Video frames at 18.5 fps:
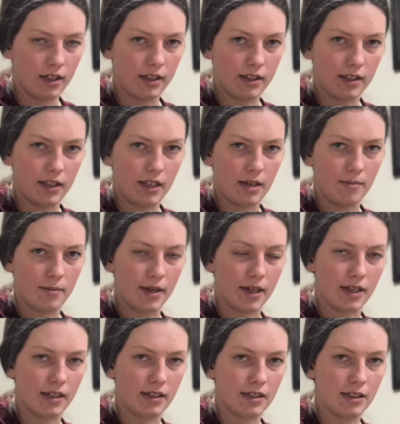the
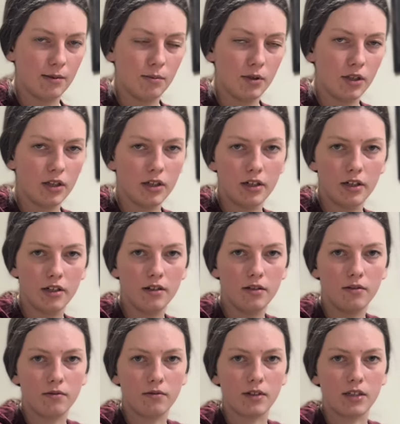mandibular,
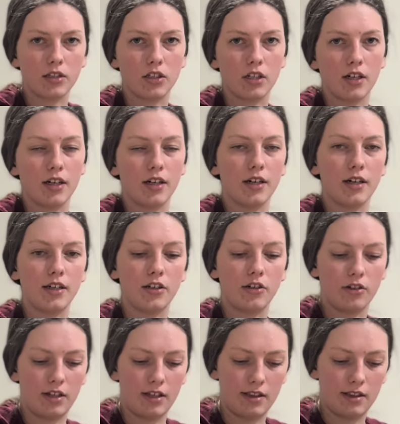which are
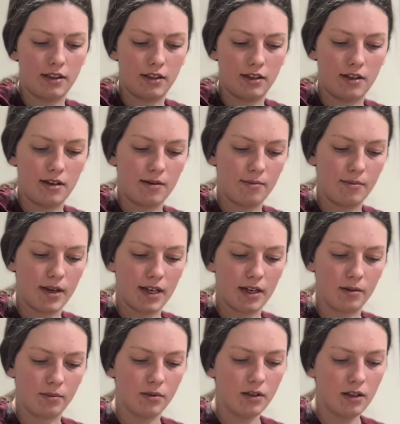underneath the
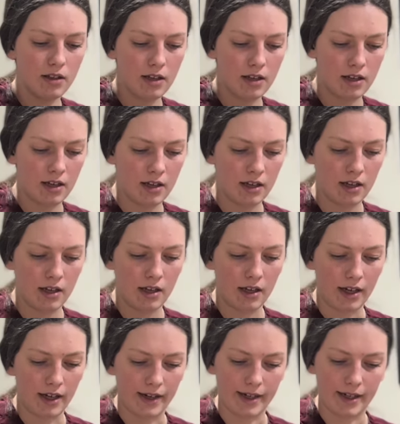mandible.
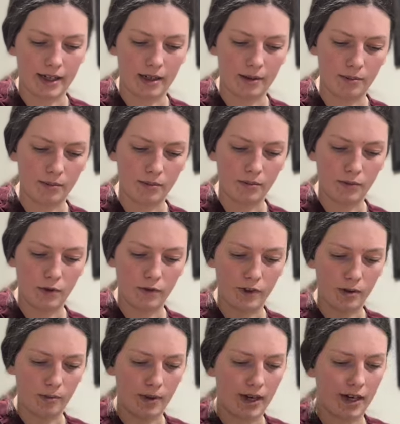
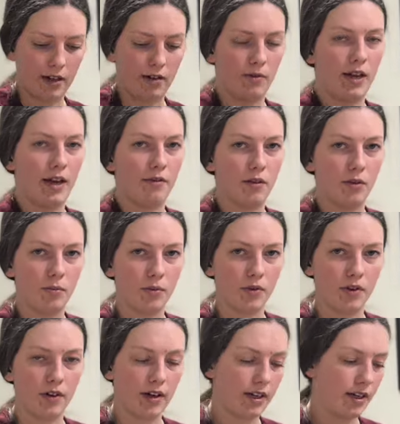Moving back, we have the
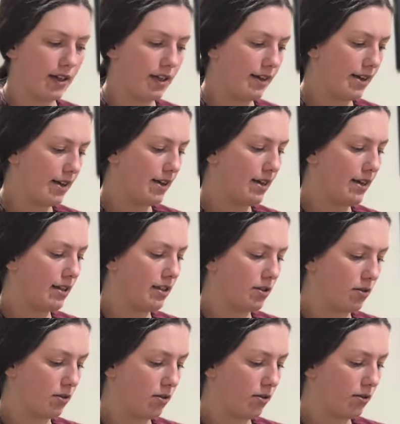parotid,
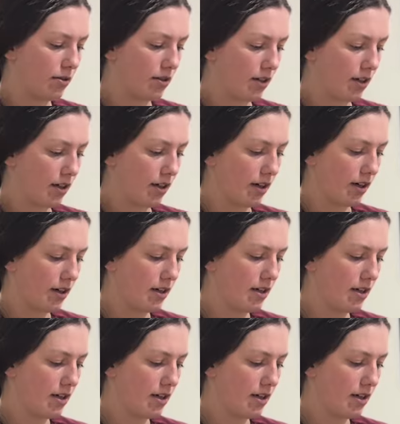so those are